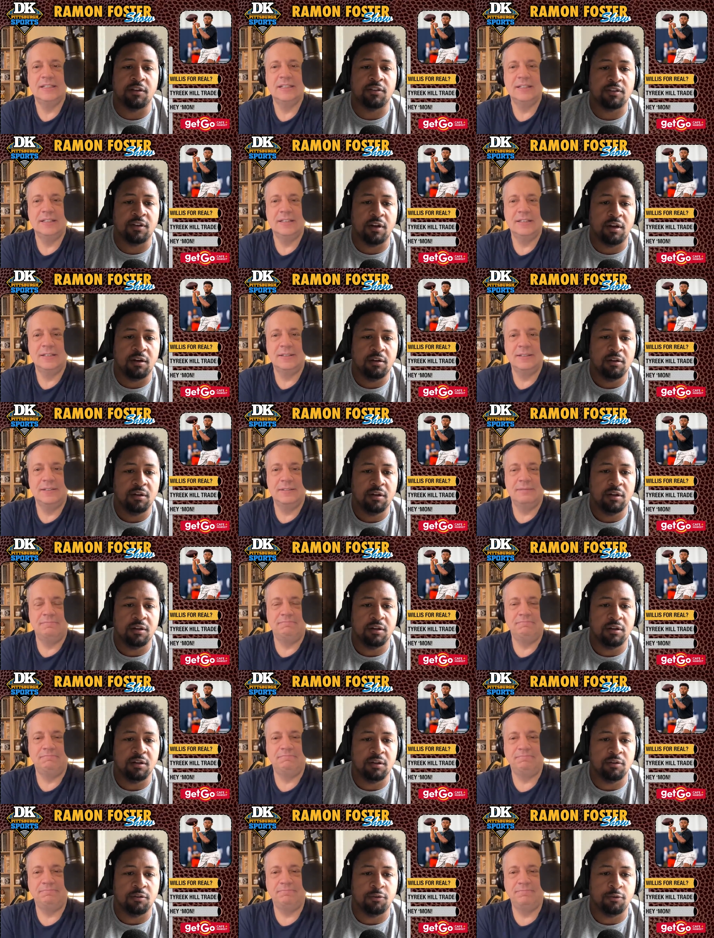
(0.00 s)
Speaker 1: of salt,
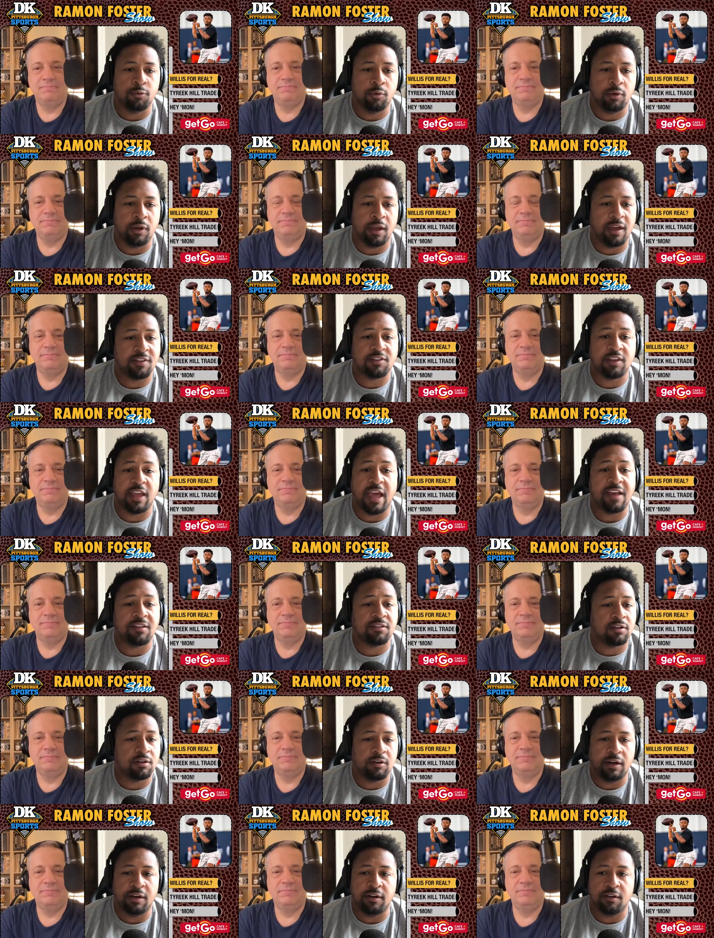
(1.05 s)
if, as
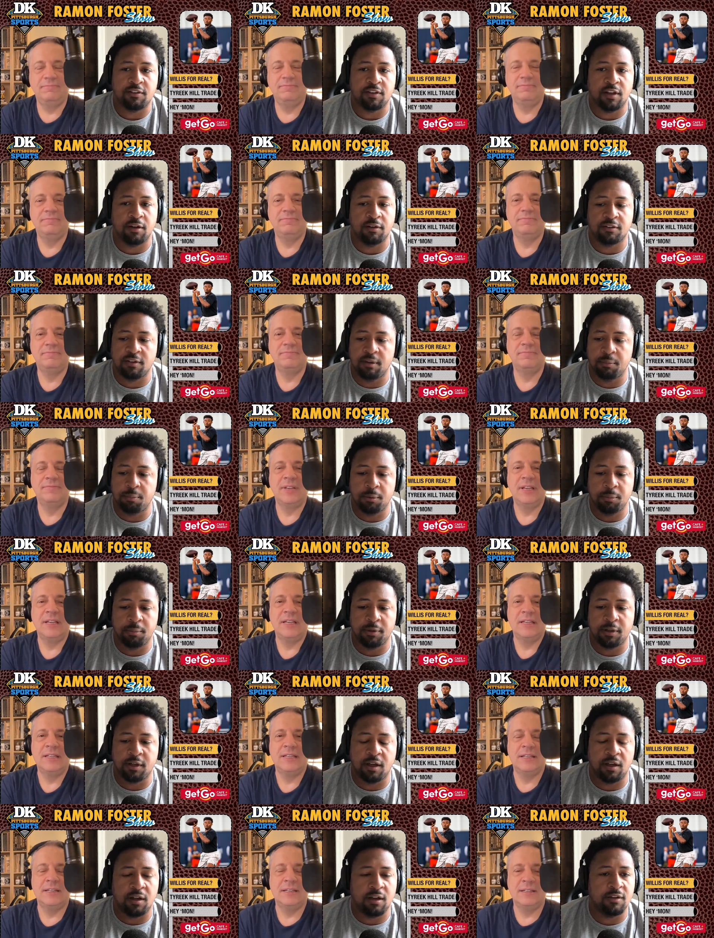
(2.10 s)
as a grain of salt, simply
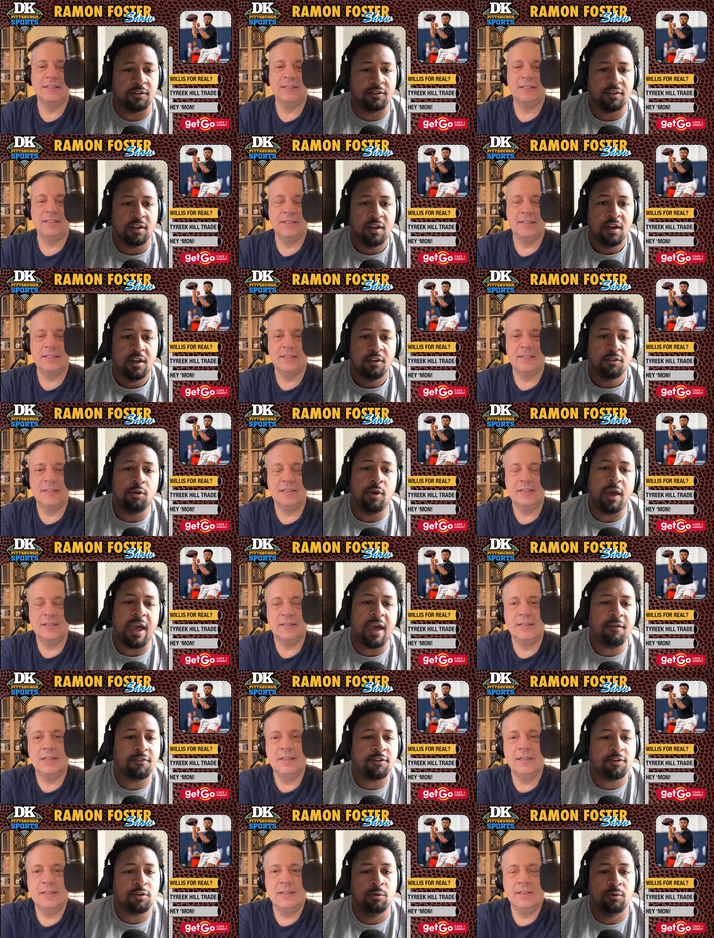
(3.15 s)
because you
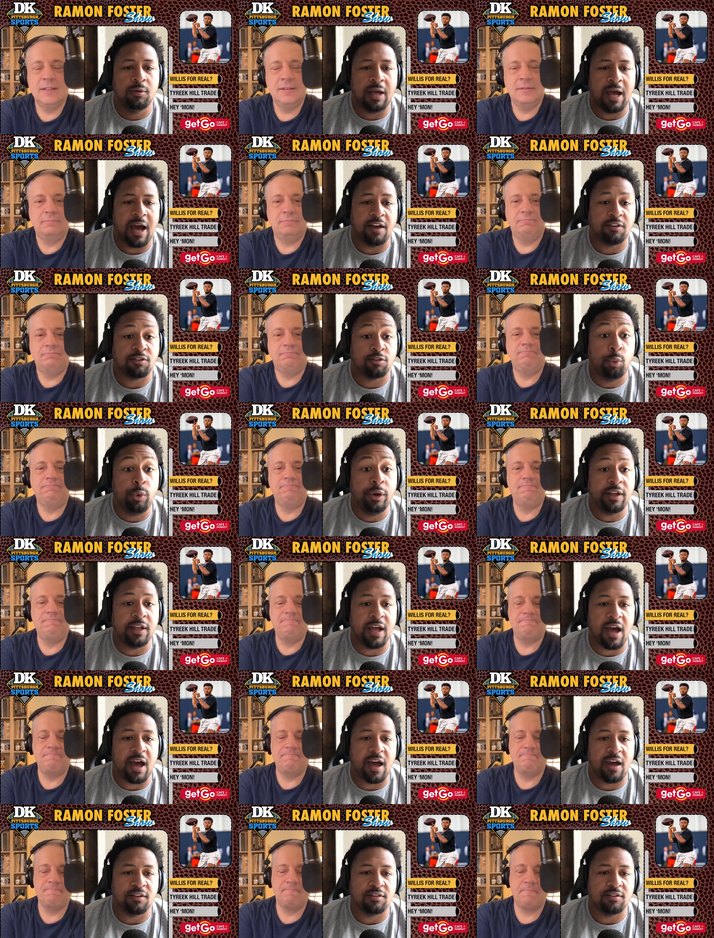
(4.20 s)
have two guys, three
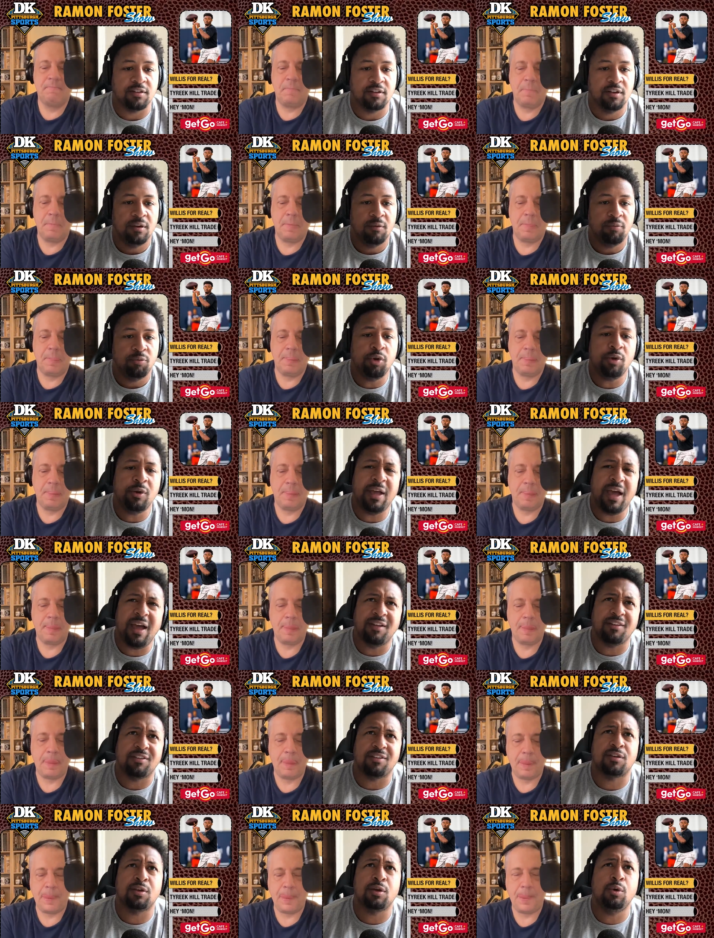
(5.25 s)
guys. You
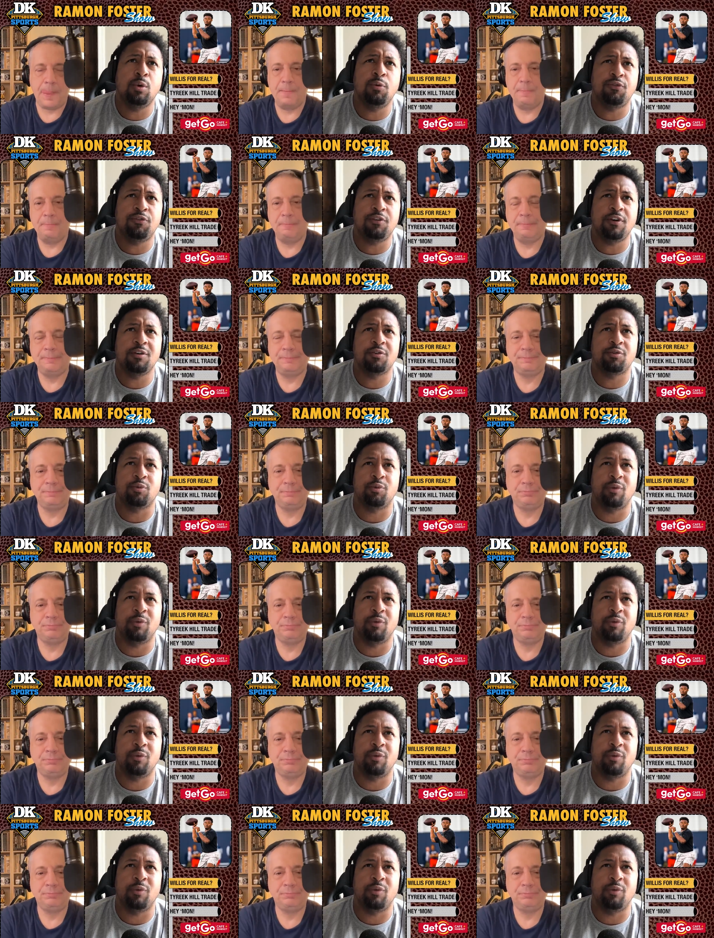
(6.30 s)
got two first